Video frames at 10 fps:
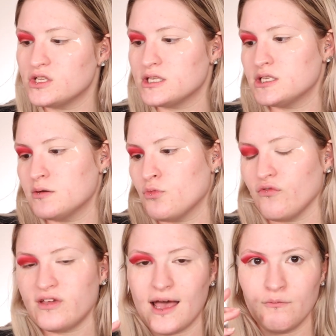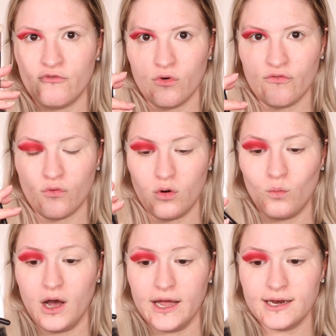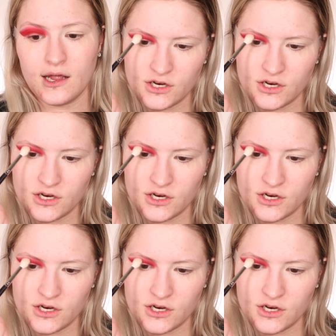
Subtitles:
This is a Morphe M441,